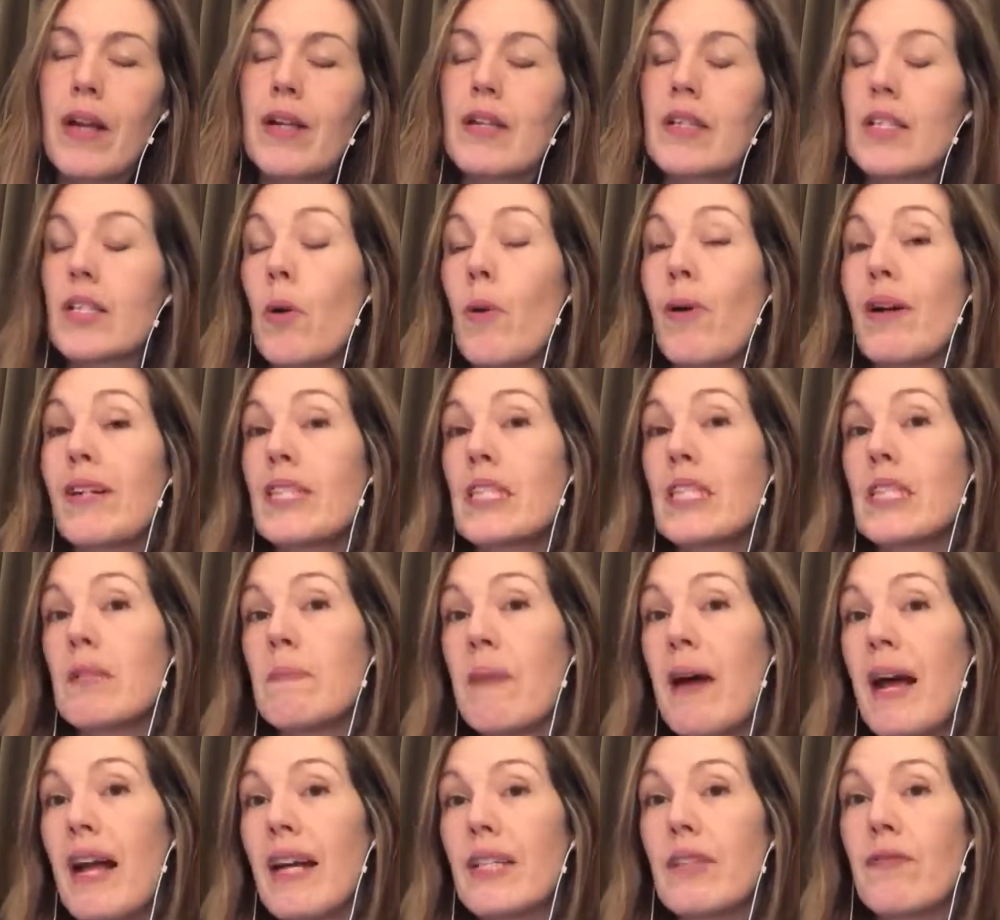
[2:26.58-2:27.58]
So I
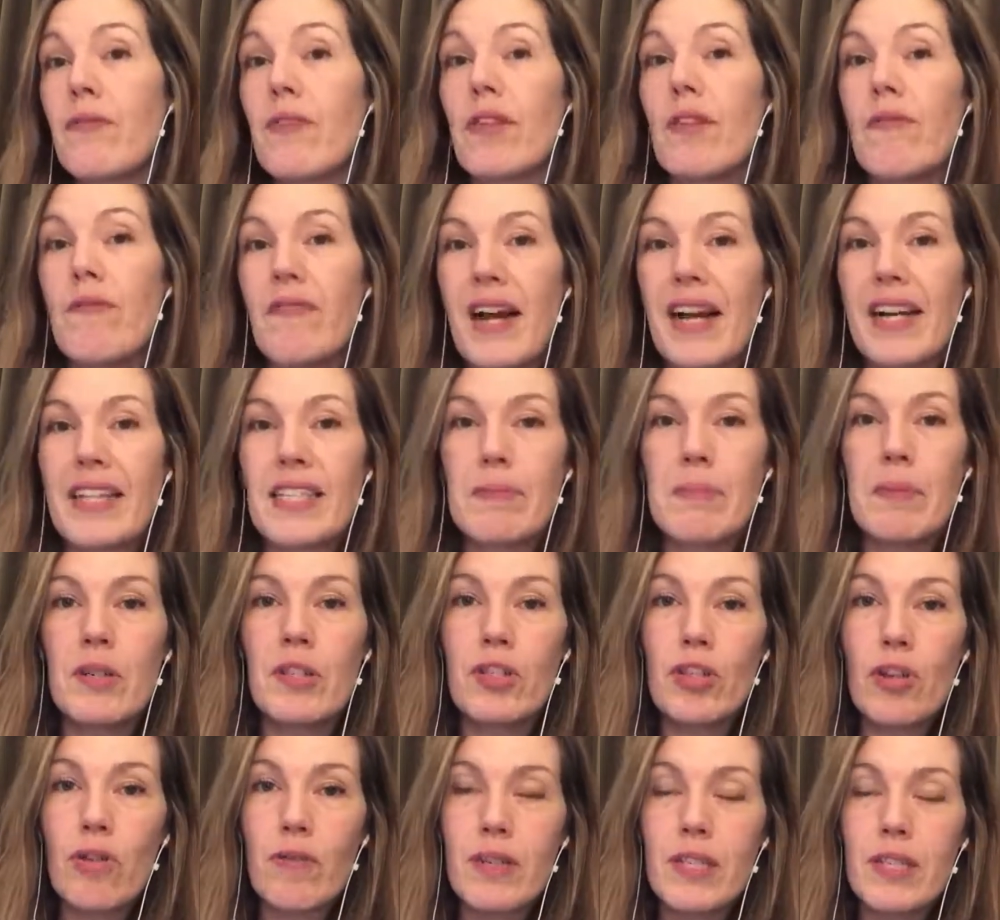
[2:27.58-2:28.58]
suspect for the vast
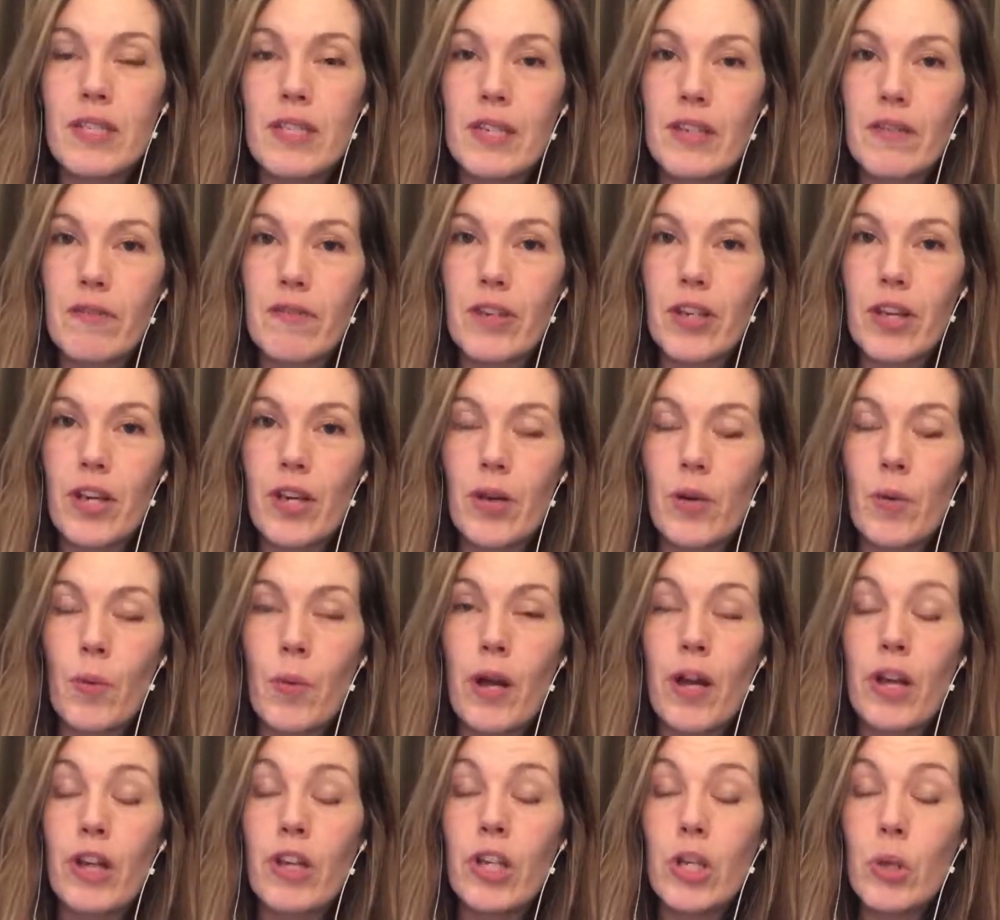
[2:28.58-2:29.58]
majority of you,
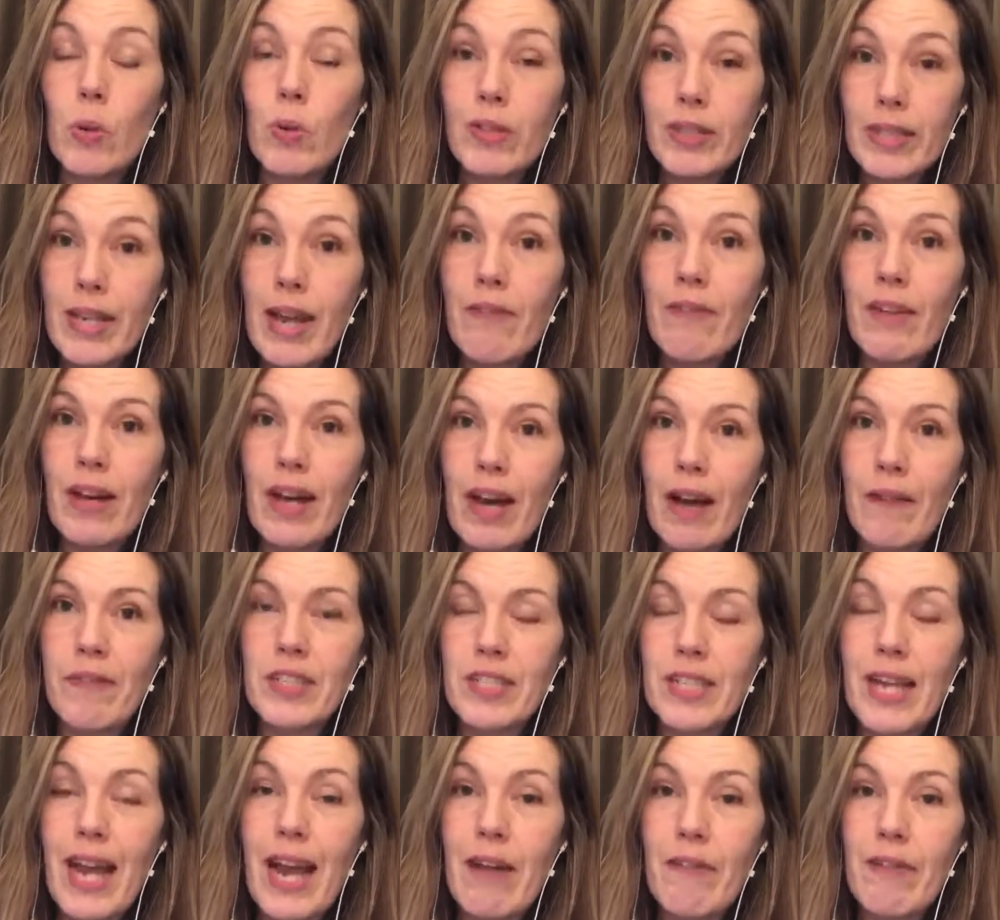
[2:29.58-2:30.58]
you will never have
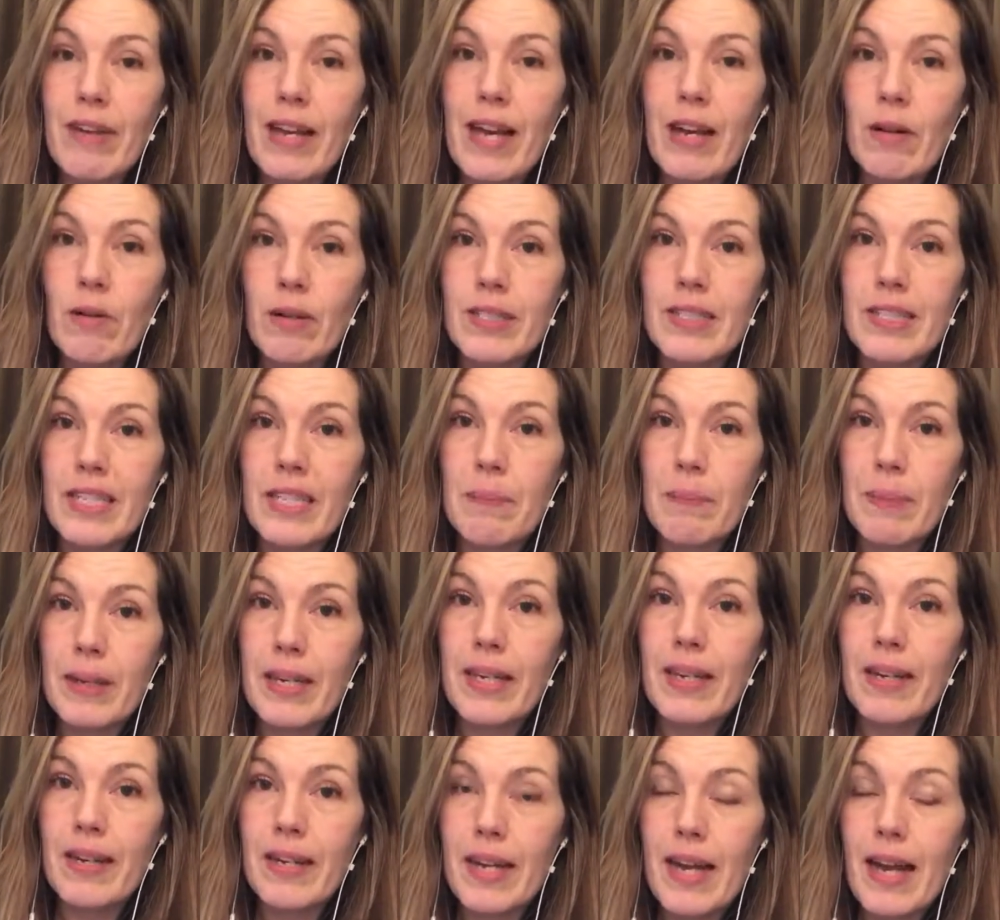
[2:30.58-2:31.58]
to carry out a
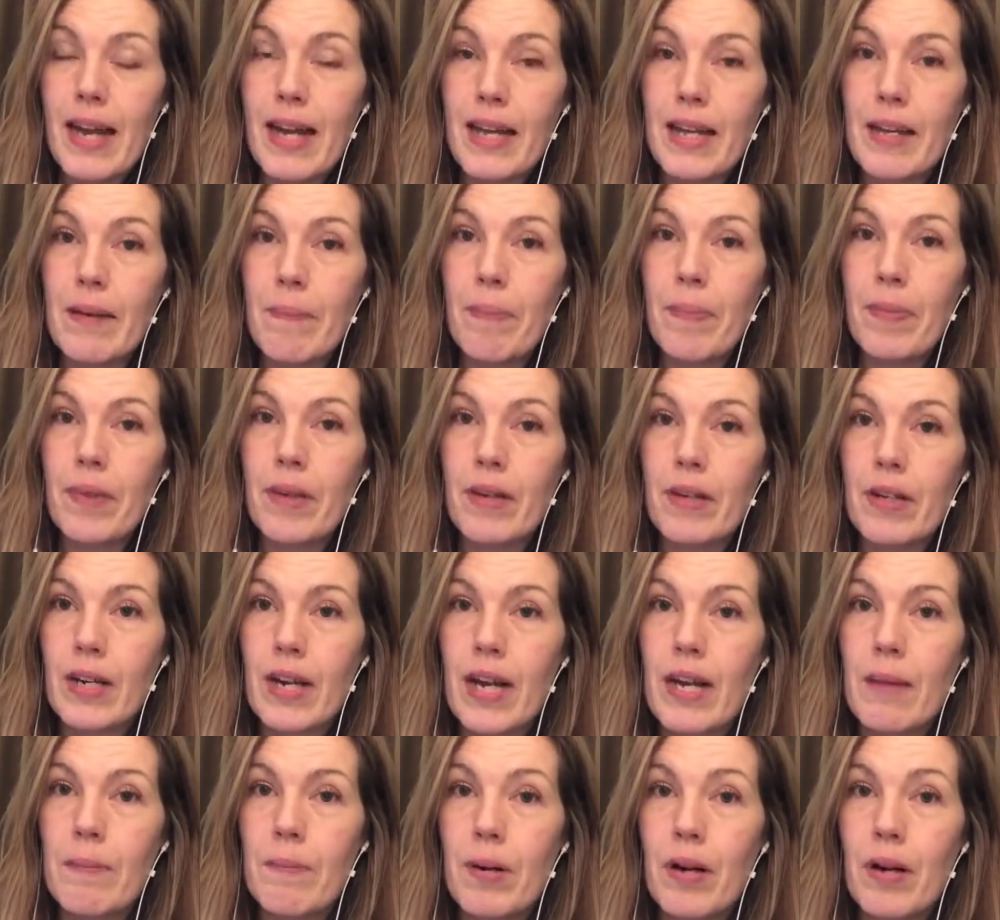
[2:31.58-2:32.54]
DPIA, okay?